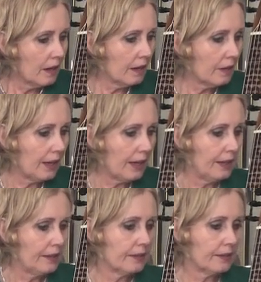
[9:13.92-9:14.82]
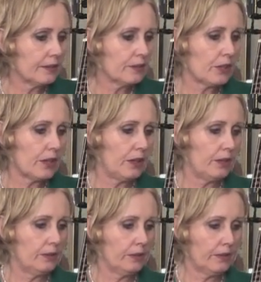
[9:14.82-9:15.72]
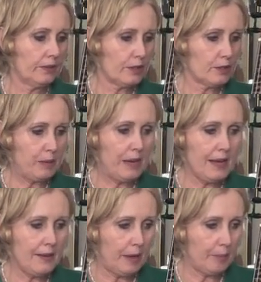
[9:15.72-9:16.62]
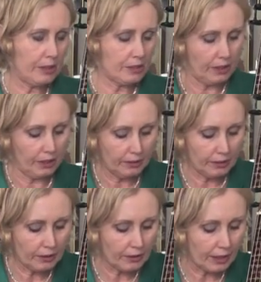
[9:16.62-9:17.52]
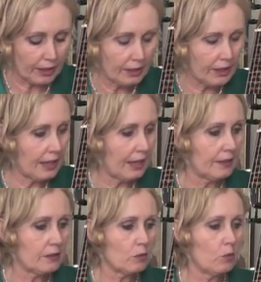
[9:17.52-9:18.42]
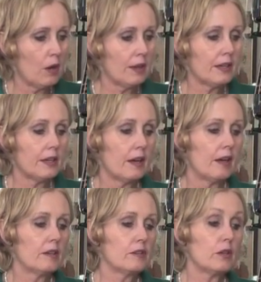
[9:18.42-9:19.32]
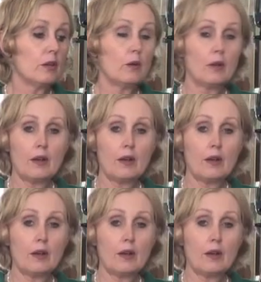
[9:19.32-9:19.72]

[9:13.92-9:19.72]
Okay, so I'm going to just play that bit to you. Okay, and one, two,